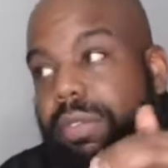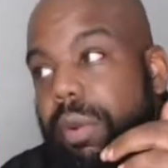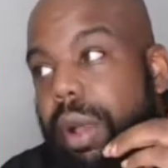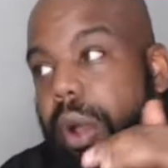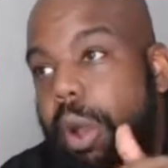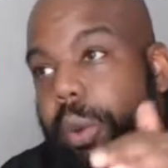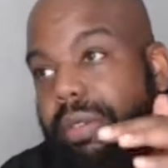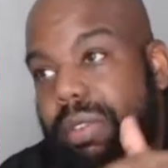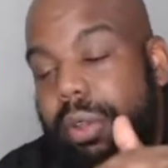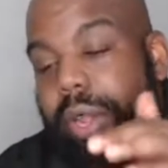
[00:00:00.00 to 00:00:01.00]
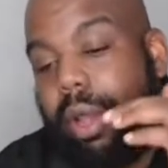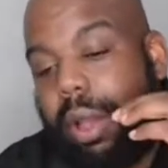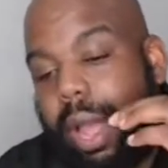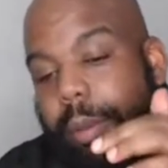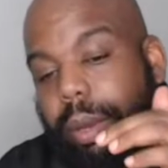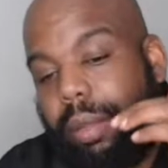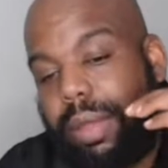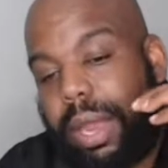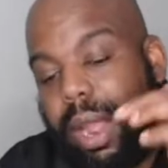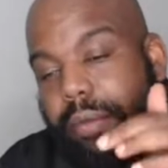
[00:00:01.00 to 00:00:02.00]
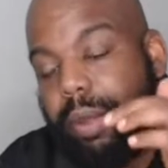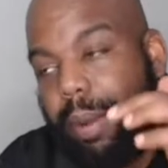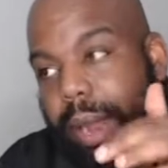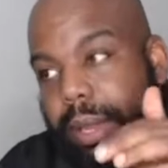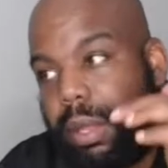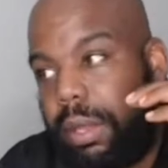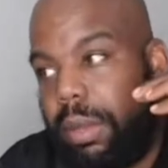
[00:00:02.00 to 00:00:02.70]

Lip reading: So I always tell y'all, I believe that everybody